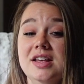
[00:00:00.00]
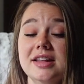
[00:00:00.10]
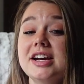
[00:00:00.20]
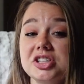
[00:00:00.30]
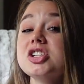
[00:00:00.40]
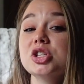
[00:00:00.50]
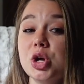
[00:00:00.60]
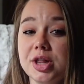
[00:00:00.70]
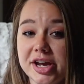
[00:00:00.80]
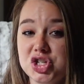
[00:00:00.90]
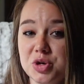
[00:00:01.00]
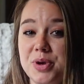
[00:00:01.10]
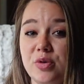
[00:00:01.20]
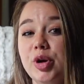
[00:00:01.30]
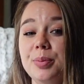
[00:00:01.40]
Like, it doesn't look like it should
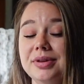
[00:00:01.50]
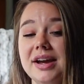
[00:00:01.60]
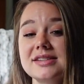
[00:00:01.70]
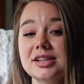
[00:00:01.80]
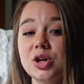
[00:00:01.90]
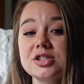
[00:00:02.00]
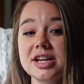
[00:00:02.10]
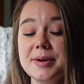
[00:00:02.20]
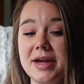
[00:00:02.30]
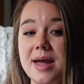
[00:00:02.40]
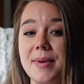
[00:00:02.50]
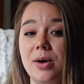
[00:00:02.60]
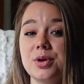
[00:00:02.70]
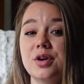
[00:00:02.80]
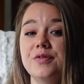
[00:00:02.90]
be a real place. It looks like it came
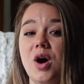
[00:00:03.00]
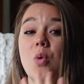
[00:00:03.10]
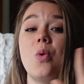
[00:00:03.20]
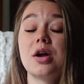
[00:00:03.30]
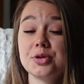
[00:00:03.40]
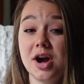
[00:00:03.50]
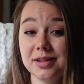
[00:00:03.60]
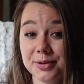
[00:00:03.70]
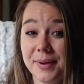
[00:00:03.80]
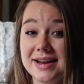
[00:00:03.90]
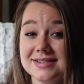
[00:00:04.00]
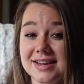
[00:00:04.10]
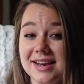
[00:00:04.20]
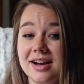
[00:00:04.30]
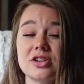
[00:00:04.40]
out of a watercolor
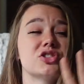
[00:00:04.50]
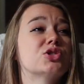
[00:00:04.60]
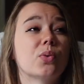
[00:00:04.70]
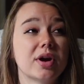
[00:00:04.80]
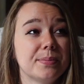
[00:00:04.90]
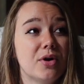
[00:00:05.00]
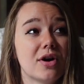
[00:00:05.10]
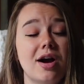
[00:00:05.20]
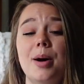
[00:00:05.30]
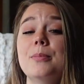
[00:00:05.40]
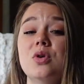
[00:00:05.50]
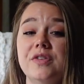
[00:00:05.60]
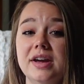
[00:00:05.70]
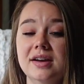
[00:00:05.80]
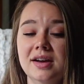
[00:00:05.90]
painting, a storybook, a
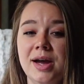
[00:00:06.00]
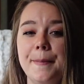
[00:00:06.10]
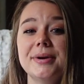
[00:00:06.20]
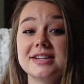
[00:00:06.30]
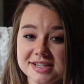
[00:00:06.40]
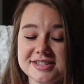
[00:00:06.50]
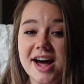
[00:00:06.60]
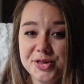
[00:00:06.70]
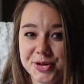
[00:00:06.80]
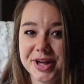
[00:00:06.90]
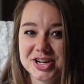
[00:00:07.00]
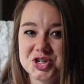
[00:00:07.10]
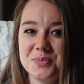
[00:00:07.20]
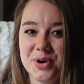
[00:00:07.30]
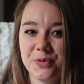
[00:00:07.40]
movie, but it does not look like it
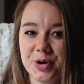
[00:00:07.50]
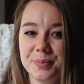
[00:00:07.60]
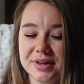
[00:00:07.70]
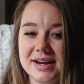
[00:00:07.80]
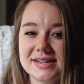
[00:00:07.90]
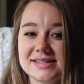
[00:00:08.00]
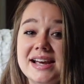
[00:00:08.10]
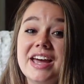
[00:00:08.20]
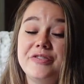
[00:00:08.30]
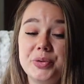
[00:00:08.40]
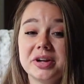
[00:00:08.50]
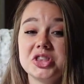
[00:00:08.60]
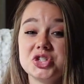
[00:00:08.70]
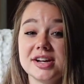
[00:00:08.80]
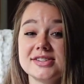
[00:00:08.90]
should be a real place. If you get
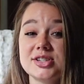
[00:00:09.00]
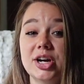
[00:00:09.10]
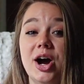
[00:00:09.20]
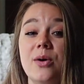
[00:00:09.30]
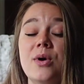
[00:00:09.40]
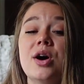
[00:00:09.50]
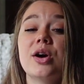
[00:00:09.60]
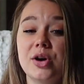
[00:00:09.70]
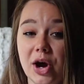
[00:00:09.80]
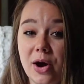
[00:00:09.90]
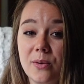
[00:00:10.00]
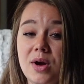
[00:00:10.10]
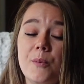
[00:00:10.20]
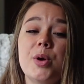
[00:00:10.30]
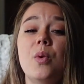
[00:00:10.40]
the chance to go, go.
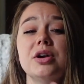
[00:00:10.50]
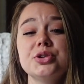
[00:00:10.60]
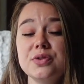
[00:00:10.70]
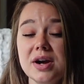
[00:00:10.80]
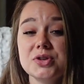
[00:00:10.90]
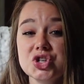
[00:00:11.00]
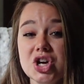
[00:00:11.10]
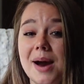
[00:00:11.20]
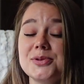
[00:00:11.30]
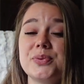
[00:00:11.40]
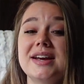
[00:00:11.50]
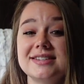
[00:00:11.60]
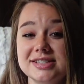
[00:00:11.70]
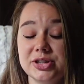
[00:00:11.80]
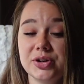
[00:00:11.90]
We wandered around the shops, we
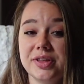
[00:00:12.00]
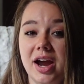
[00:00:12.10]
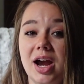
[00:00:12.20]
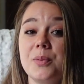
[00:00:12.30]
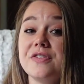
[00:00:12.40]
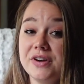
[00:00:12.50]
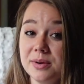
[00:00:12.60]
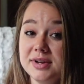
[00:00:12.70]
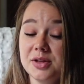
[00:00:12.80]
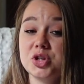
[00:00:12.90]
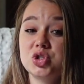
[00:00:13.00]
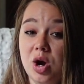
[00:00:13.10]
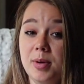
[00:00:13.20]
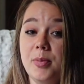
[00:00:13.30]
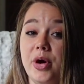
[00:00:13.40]
had dinner there, and we found out that
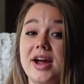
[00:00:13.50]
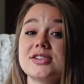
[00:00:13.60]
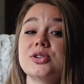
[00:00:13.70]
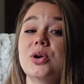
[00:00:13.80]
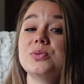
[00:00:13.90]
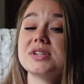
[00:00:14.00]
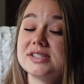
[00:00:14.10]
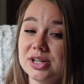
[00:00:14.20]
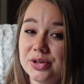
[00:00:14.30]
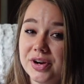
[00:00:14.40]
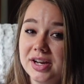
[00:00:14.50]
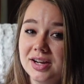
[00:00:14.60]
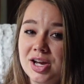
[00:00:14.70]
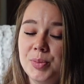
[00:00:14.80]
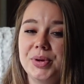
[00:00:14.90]
Tobermory has their own
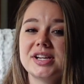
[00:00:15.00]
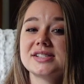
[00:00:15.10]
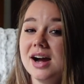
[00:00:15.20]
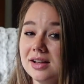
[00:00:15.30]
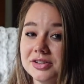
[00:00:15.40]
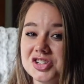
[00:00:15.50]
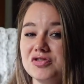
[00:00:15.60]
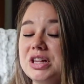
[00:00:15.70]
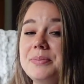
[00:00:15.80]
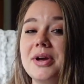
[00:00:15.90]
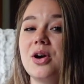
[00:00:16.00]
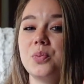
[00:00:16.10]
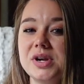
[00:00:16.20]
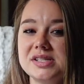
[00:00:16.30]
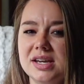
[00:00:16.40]
distillery because Scotland is really big
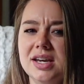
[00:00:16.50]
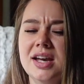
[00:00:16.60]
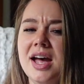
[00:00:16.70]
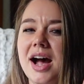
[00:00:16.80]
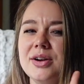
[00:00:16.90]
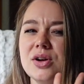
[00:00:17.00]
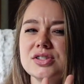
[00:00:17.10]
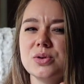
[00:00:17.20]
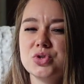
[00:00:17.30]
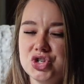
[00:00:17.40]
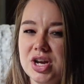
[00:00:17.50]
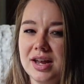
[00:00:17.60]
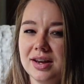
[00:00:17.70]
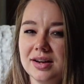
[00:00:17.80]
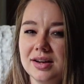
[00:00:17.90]
on whiskey and also
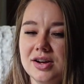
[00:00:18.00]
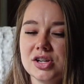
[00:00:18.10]
gin.